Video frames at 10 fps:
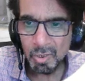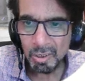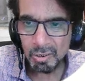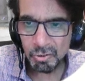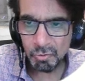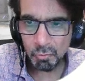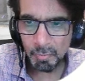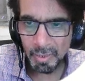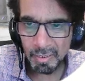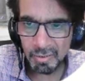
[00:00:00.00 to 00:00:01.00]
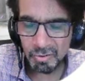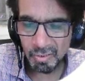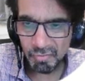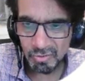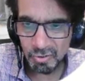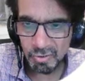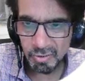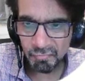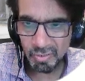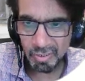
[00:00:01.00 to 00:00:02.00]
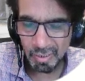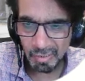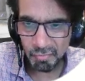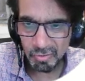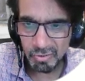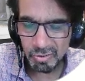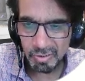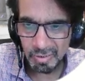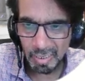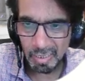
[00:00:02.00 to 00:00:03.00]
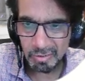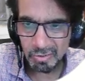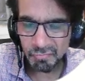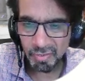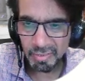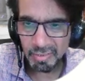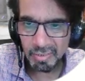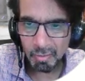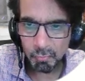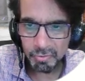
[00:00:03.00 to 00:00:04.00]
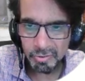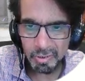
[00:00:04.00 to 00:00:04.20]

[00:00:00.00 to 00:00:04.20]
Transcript: This is equal to minus divergence of J, and divergence is as defined in calculus.